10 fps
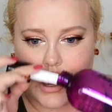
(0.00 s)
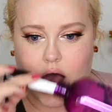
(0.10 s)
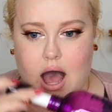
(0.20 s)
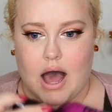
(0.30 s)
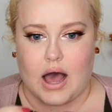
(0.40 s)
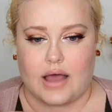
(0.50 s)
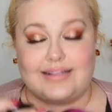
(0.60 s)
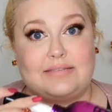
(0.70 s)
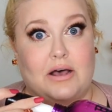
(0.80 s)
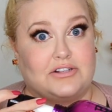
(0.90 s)
Uh,
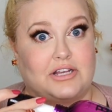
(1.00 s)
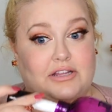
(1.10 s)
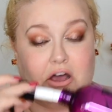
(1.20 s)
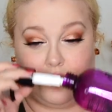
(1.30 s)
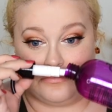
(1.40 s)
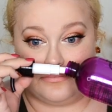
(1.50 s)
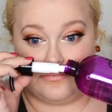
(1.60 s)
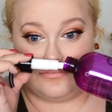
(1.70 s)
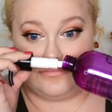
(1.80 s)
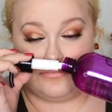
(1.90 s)
it smells good though.
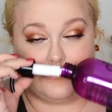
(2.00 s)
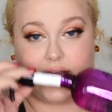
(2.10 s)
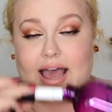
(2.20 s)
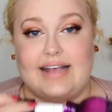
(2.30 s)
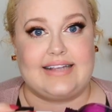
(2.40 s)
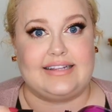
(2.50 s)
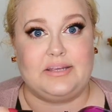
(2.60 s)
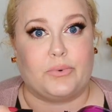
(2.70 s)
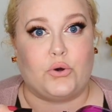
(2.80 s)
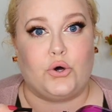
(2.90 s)
It has that
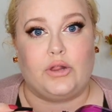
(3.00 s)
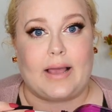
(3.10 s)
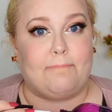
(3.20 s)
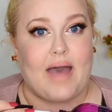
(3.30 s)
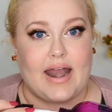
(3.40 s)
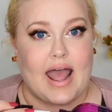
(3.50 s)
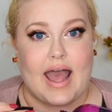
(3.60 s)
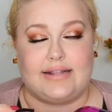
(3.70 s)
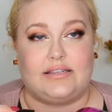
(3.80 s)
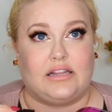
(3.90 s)
typical like
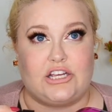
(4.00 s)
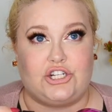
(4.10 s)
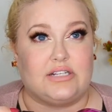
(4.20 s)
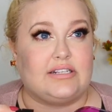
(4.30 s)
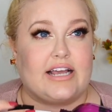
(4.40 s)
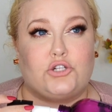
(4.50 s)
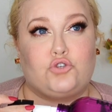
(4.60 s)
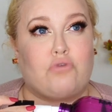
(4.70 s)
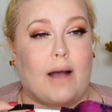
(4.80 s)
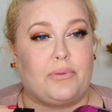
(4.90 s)
bedhead, delicious, like
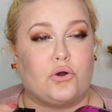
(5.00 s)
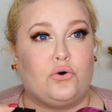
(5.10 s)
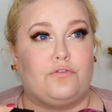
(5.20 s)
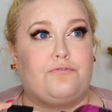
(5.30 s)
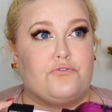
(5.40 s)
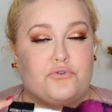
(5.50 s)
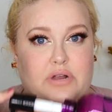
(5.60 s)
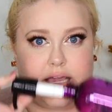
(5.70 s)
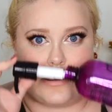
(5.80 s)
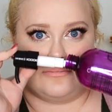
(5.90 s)
tropical,
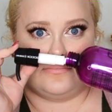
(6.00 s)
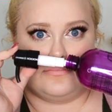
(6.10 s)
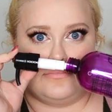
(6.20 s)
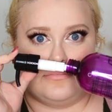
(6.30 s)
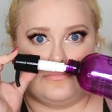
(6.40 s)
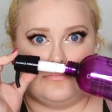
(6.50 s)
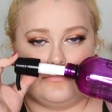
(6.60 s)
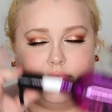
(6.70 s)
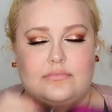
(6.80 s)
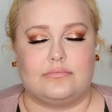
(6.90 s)
fruity
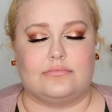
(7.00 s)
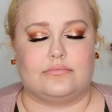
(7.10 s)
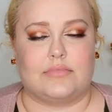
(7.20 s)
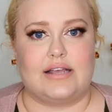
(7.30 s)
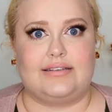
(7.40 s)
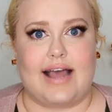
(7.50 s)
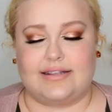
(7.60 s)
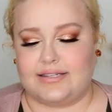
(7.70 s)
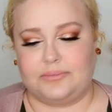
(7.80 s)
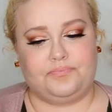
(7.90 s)
mm,
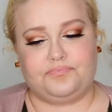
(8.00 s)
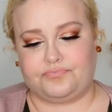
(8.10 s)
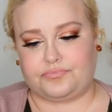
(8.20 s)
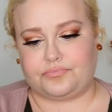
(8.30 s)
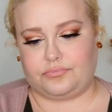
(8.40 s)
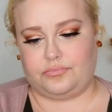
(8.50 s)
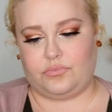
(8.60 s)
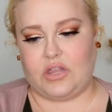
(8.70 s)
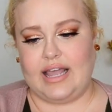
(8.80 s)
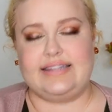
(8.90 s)
scent.
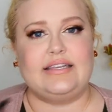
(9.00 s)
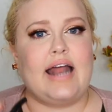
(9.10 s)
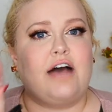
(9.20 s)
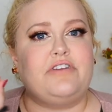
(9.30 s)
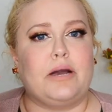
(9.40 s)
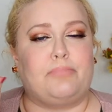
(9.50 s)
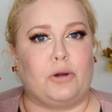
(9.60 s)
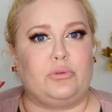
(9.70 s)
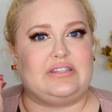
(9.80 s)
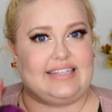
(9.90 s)
It did have like a
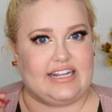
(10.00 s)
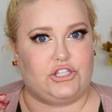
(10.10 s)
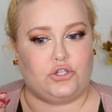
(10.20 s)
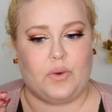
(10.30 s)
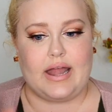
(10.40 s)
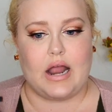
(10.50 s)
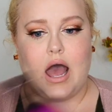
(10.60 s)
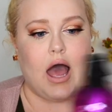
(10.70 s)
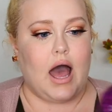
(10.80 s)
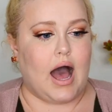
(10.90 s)
purple tint to it,
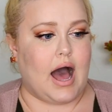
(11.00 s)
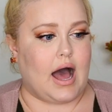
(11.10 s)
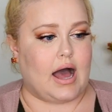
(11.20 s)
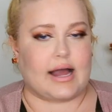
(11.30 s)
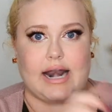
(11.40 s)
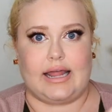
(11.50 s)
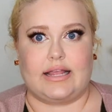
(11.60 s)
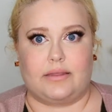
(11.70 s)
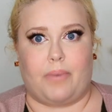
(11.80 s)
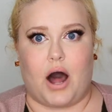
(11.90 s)
uh, kind of
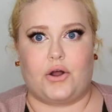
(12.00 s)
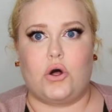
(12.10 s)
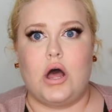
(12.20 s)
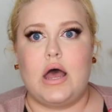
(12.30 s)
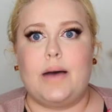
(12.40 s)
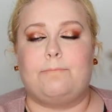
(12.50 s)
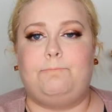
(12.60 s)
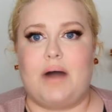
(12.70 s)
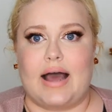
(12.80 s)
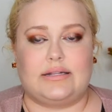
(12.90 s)
like the bottle,
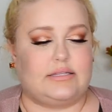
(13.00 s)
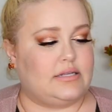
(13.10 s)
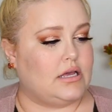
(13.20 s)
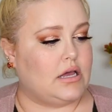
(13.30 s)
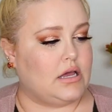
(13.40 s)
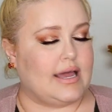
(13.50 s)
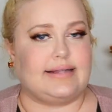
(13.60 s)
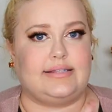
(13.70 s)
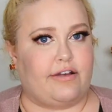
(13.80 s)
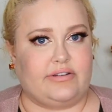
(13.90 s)
but
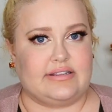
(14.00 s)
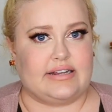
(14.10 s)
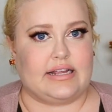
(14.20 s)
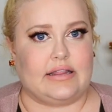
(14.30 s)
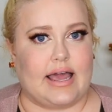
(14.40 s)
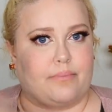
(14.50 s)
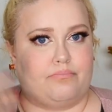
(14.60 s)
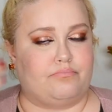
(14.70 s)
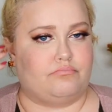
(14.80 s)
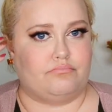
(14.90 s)
it definitely didn't like
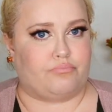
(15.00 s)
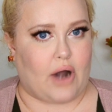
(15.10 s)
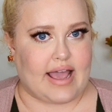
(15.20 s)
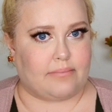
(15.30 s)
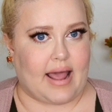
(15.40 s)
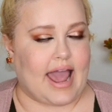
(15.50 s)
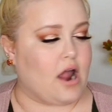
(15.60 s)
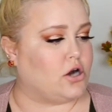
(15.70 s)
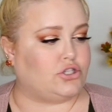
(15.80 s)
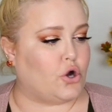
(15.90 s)
brighten my
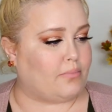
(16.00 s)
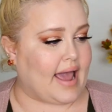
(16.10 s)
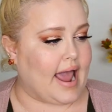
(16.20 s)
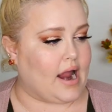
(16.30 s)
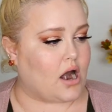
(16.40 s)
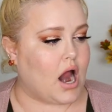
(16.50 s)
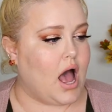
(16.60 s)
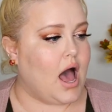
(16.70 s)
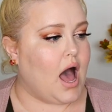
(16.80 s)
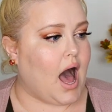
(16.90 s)
hair or tone my hair.
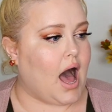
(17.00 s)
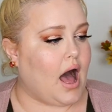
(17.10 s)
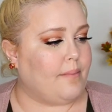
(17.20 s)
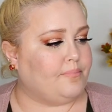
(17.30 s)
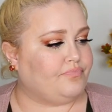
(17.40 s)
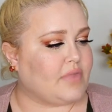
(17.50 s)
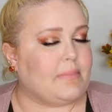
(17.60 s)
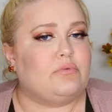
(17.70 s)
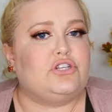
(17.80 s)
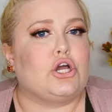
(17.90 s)
Um, I
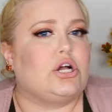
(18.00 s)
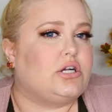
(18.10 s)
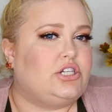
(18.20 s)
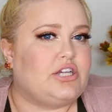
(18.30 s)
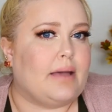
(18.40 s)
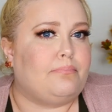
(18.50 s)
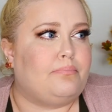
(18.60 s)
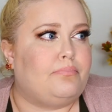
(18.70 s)
mean, it was a good shampoo.